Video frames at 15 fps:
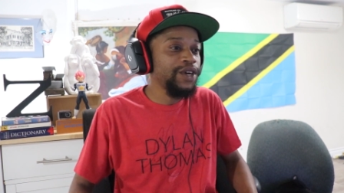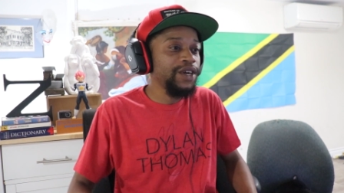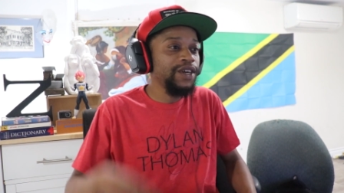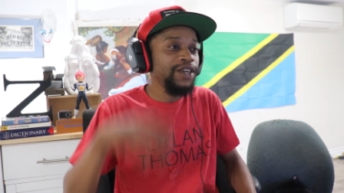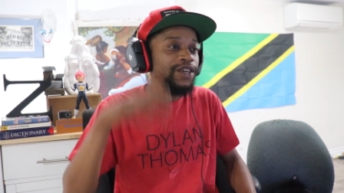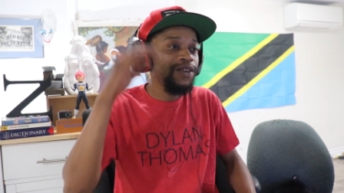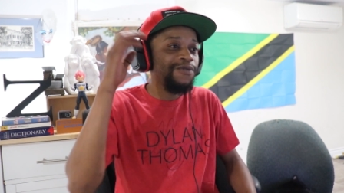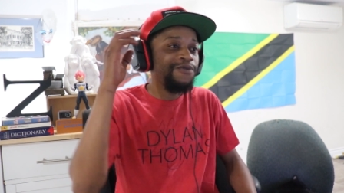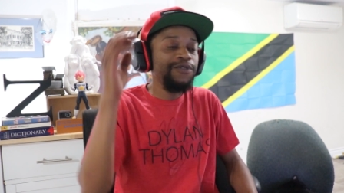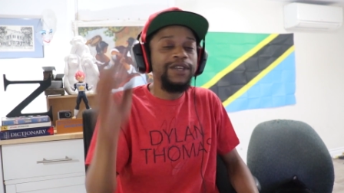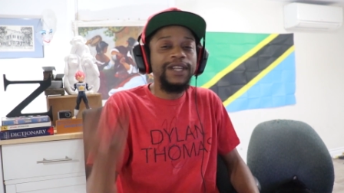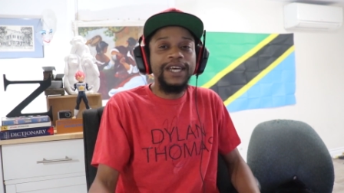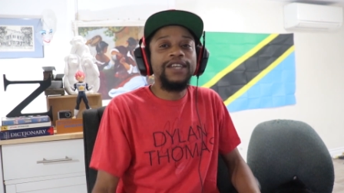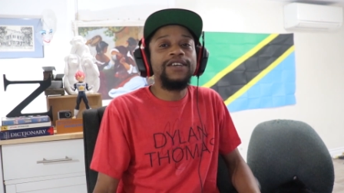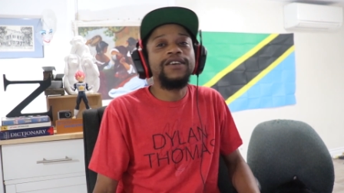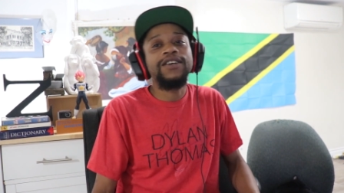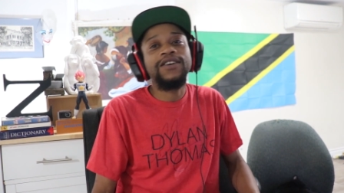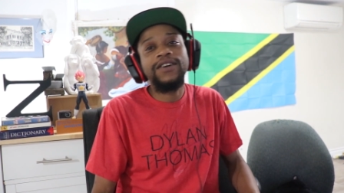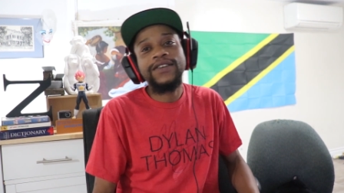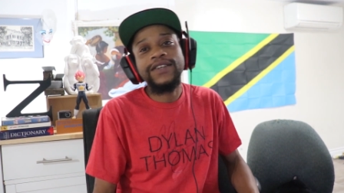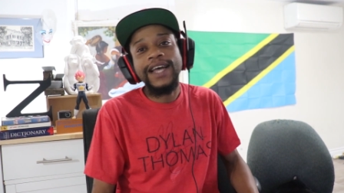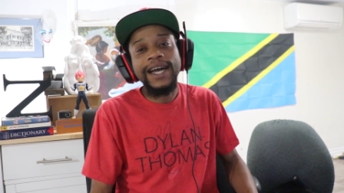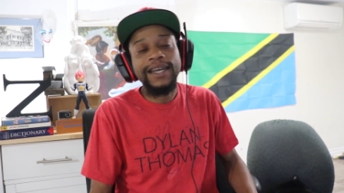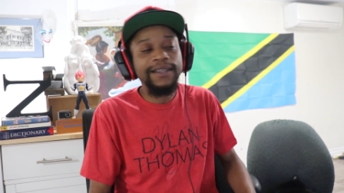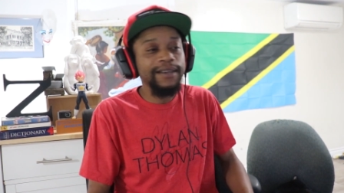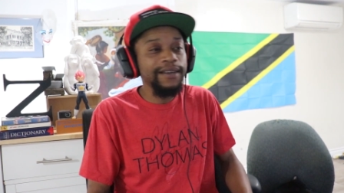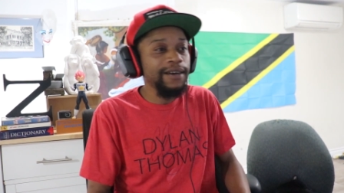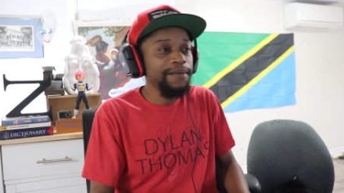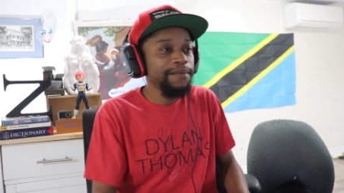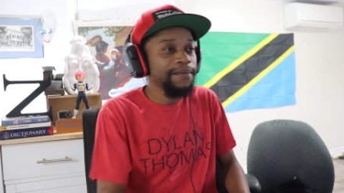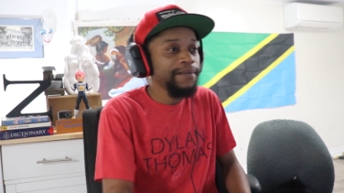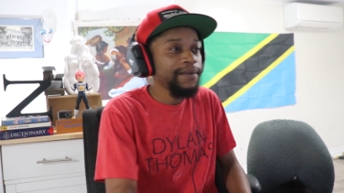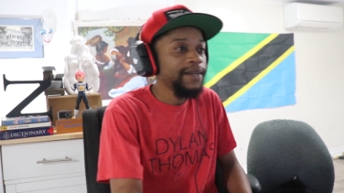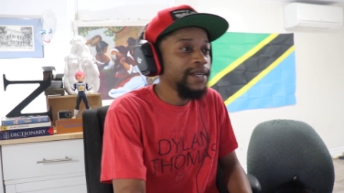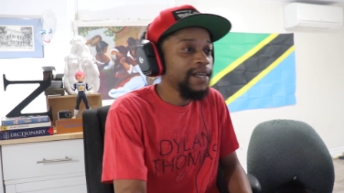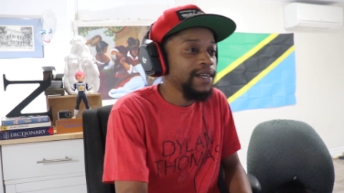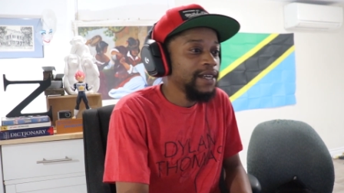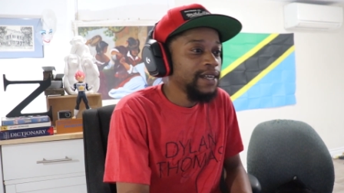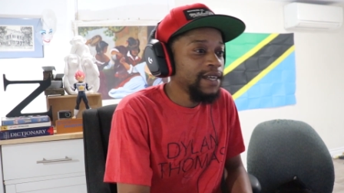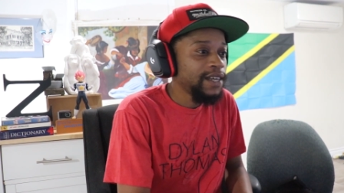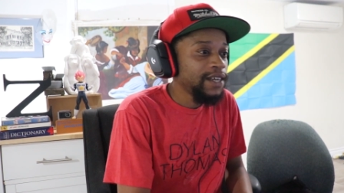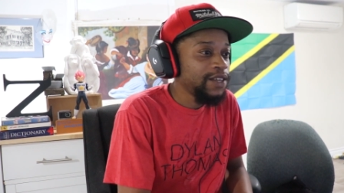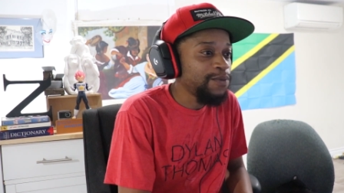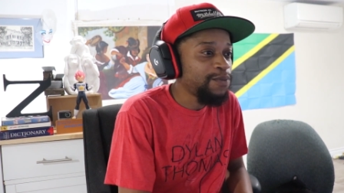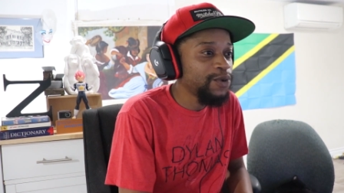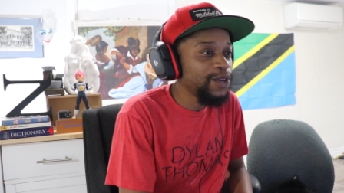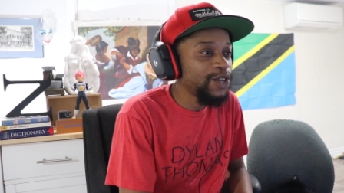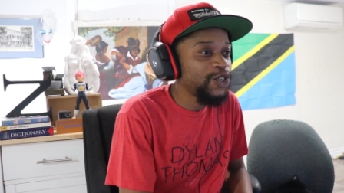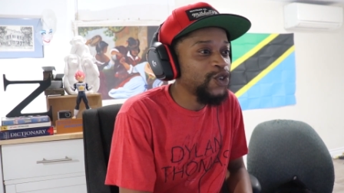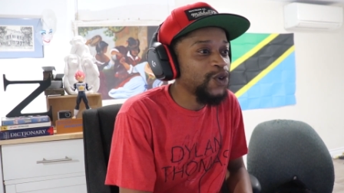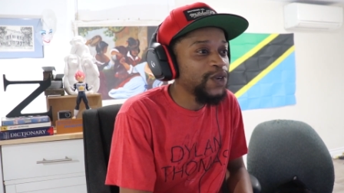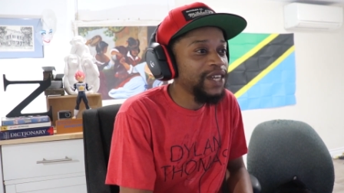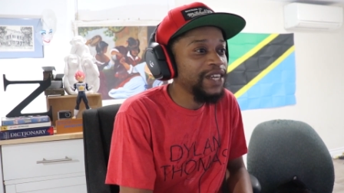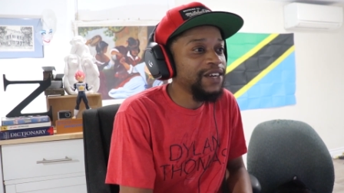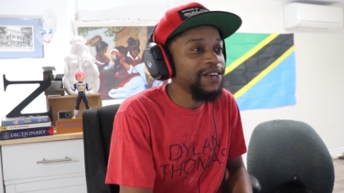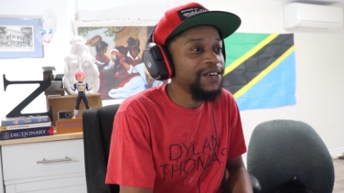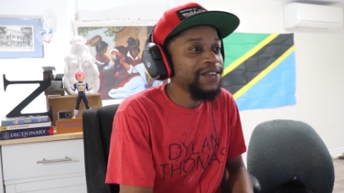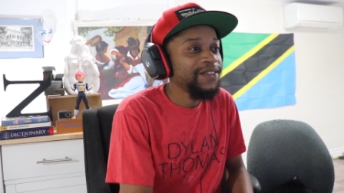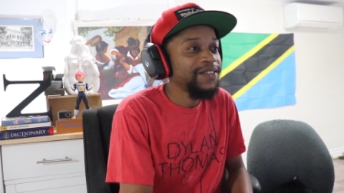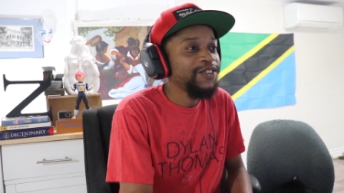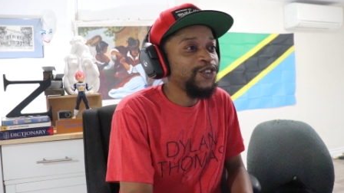where you feel like your girl's acting up, you pull a Jonah Hill.